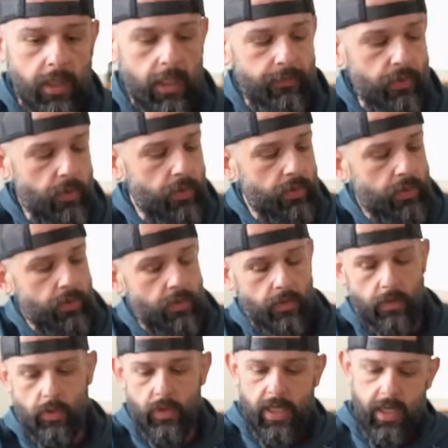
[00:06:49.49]
And if you
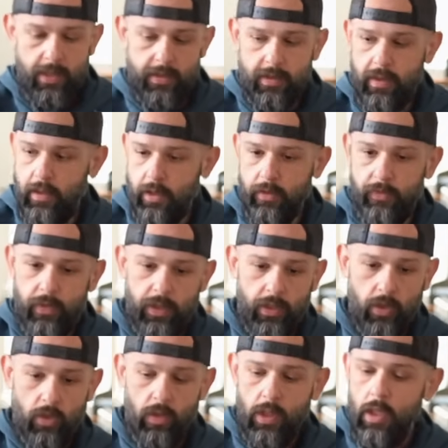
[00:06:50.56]
can't see it on the
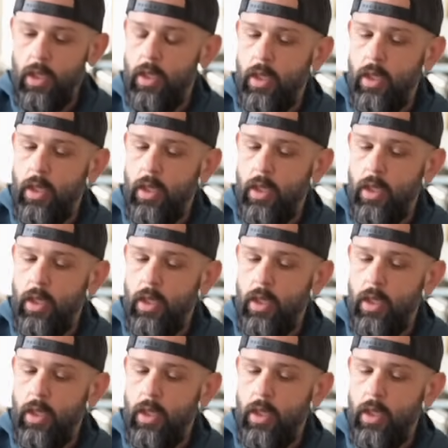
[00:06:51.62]
video,